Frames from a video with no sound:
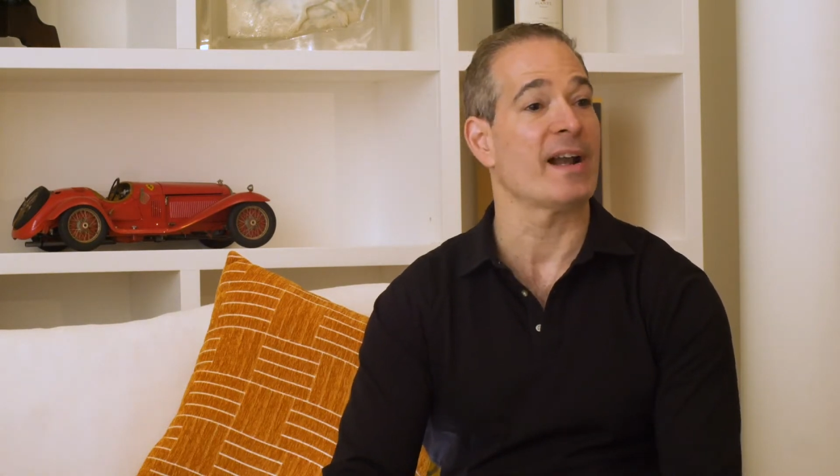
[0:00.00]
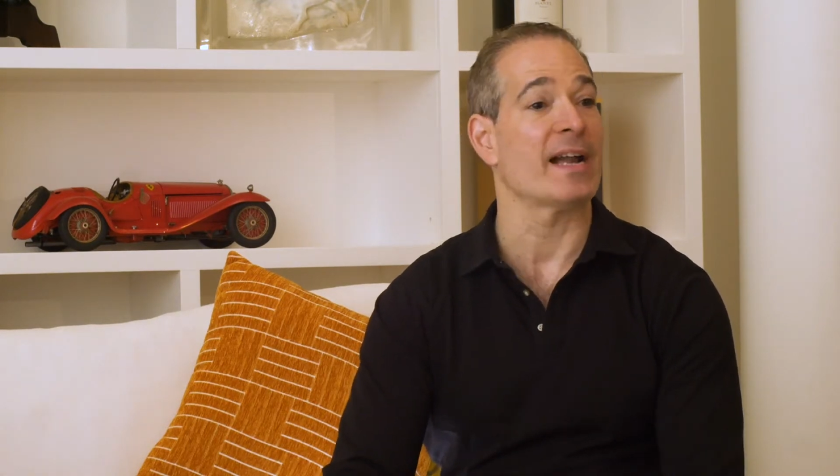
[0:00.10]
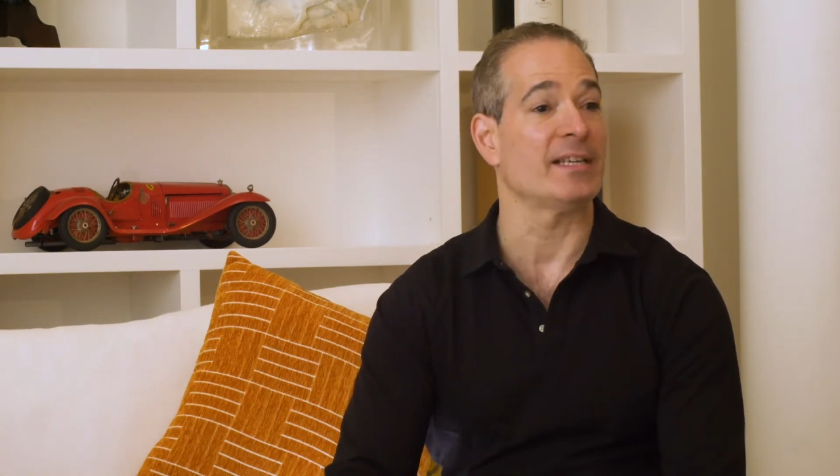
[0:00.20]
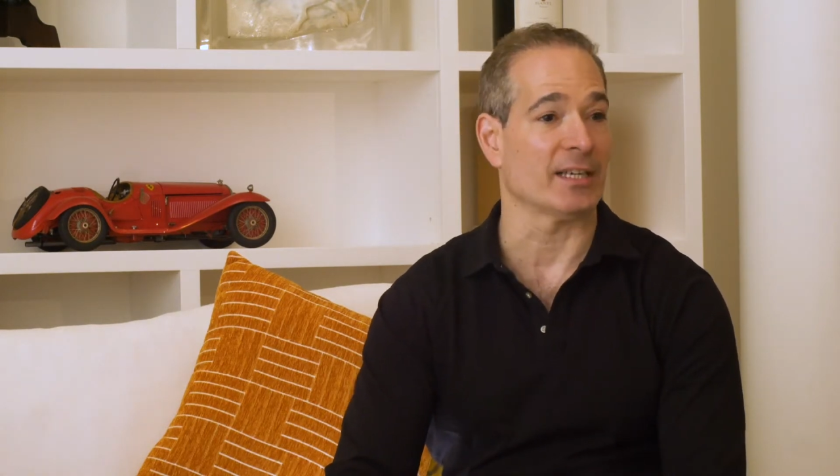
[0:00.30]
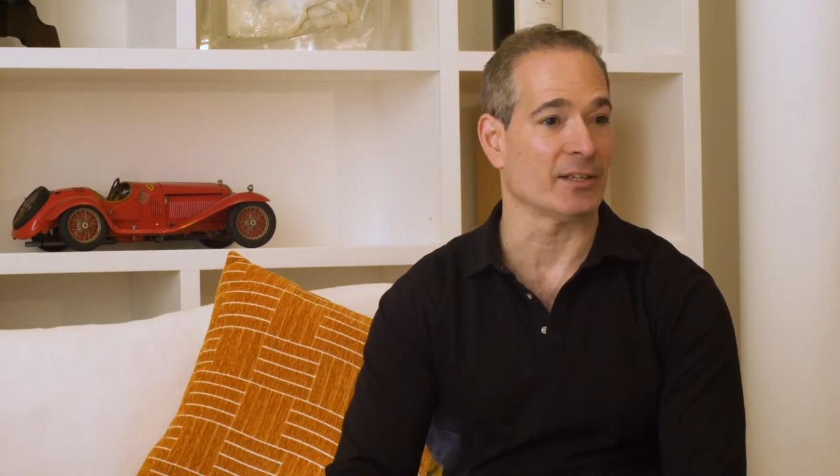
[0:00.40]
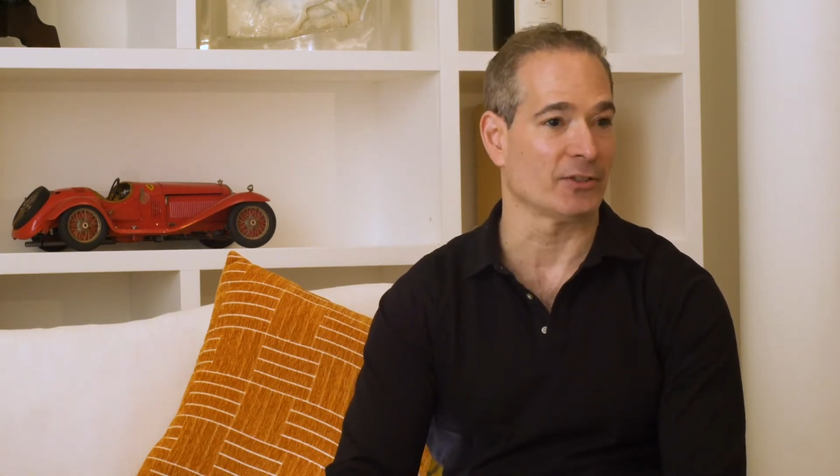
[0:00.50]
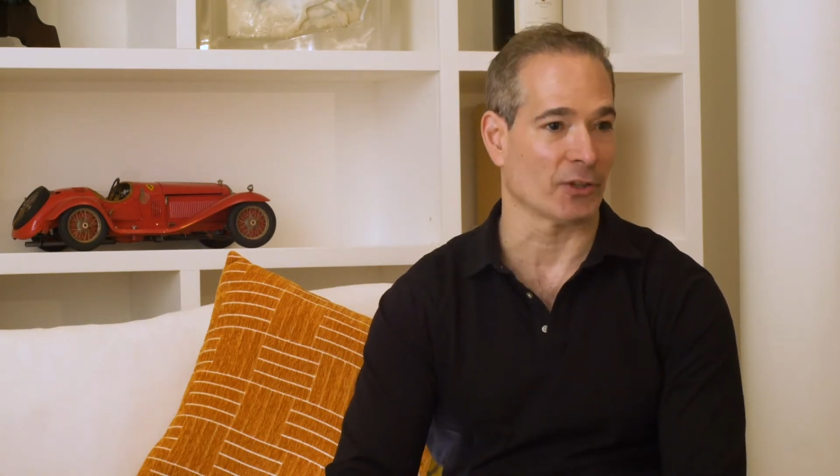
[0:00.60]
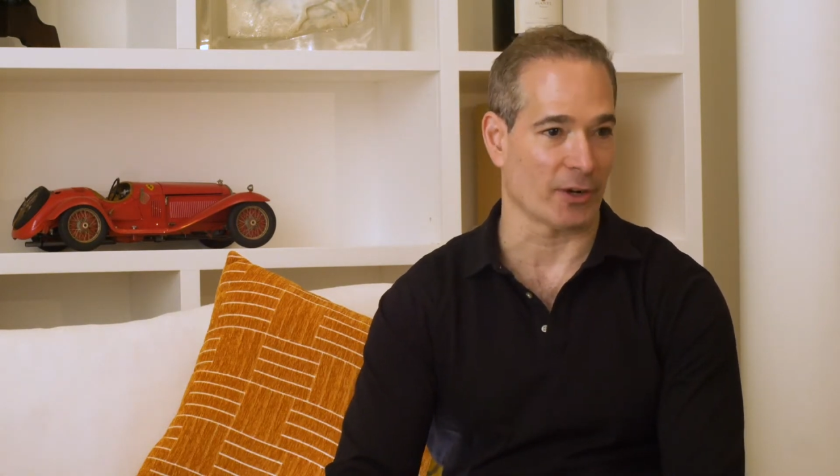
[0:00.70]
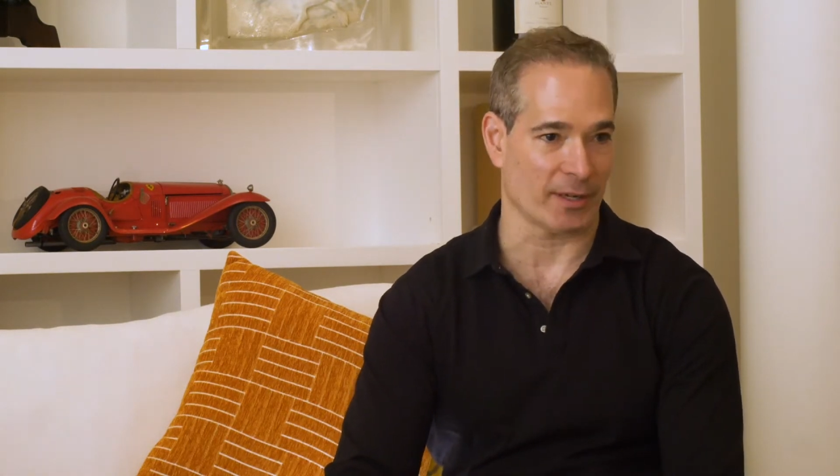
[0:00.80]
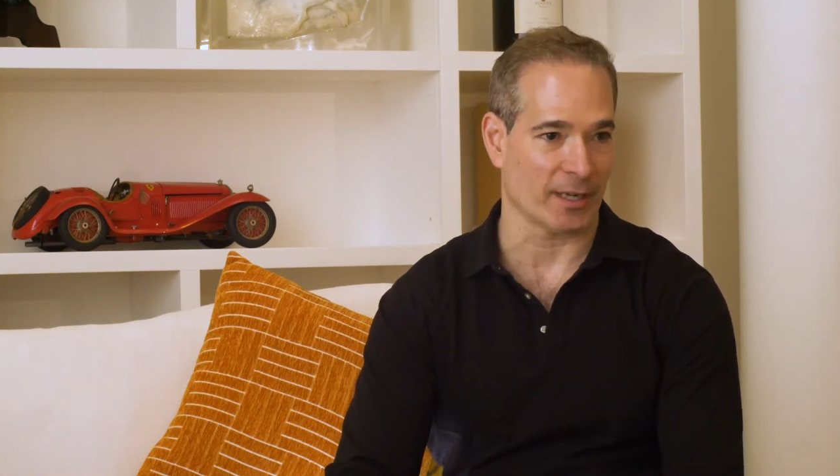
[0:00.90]
idea to
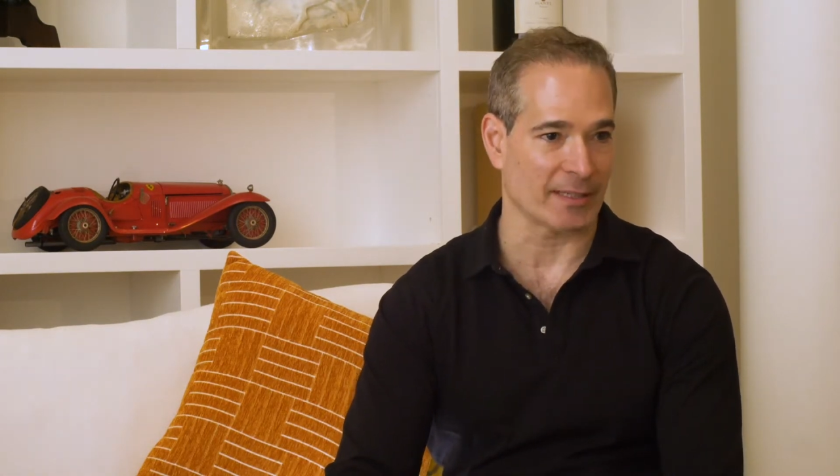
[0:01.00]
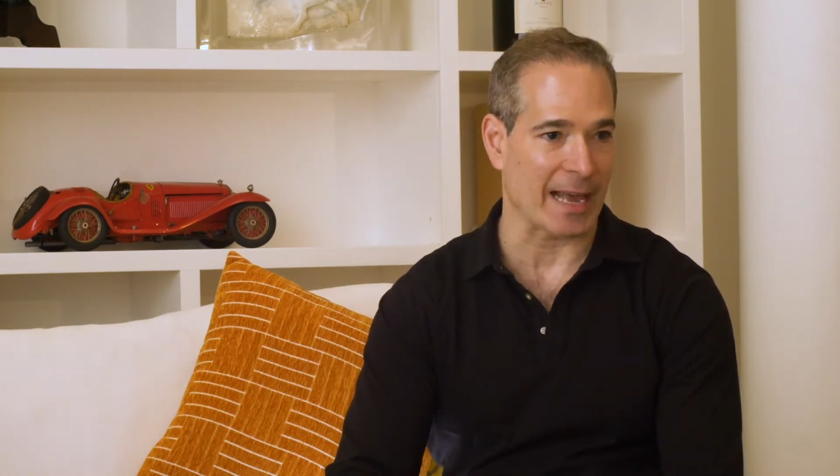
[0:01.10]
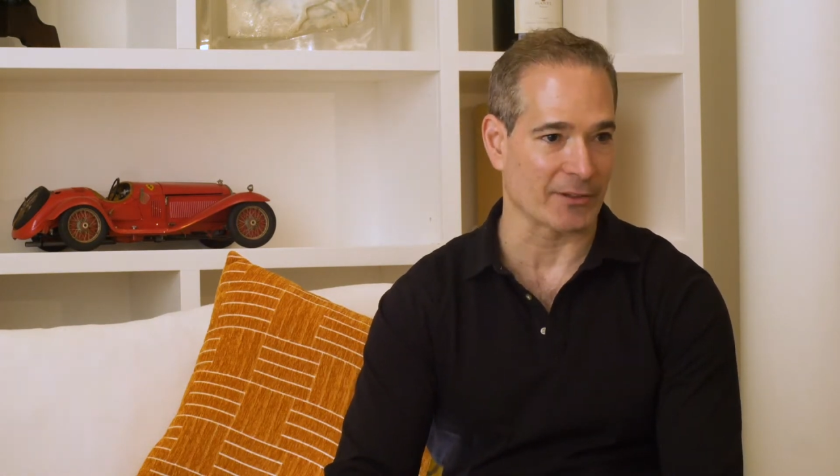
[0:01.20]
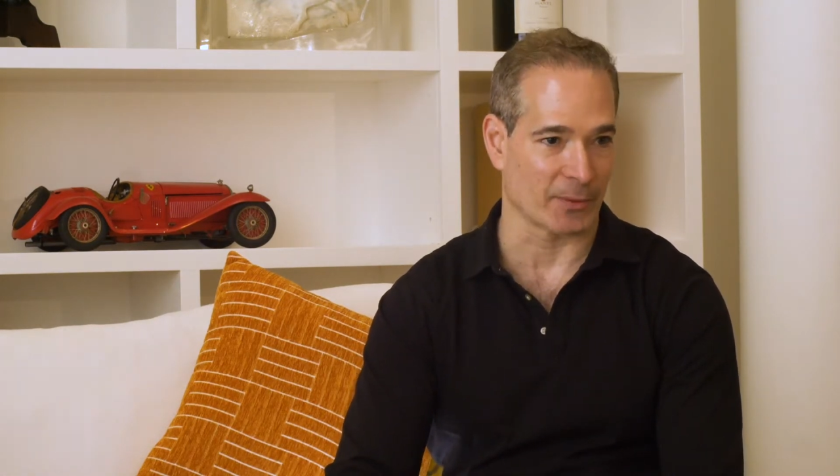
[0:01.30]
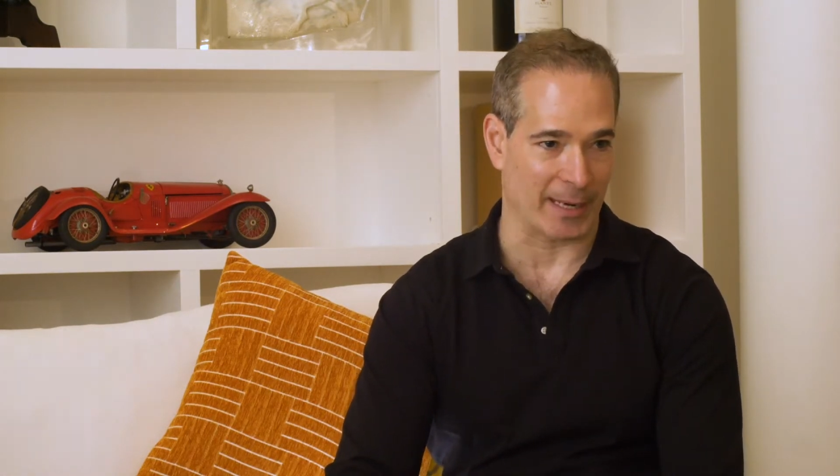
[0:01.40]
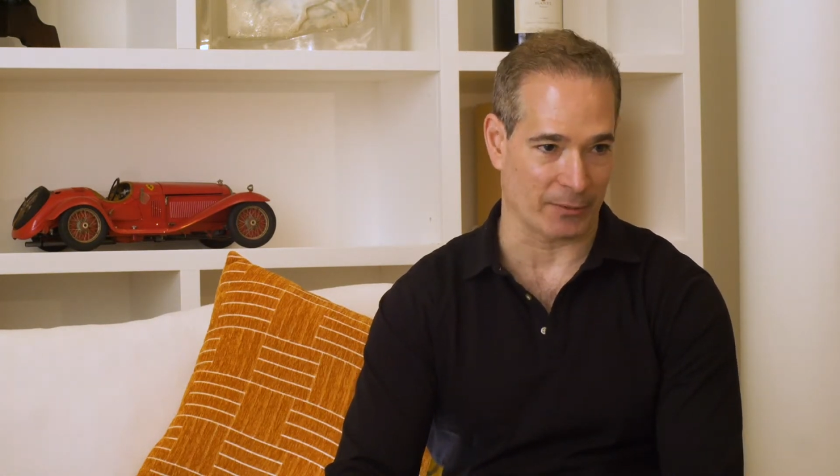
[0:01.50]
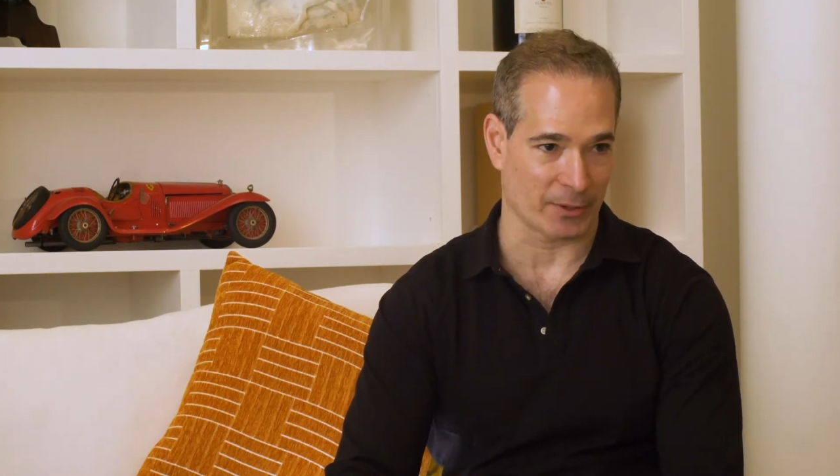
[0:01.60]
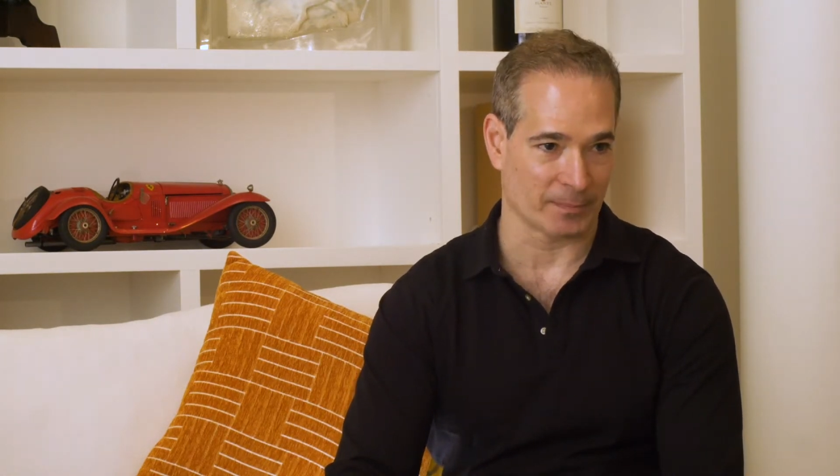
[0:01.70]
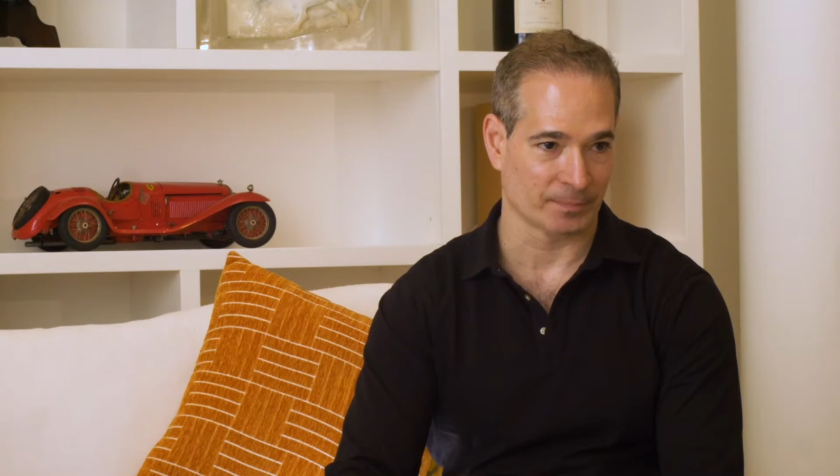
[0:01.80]
start a SaaS around.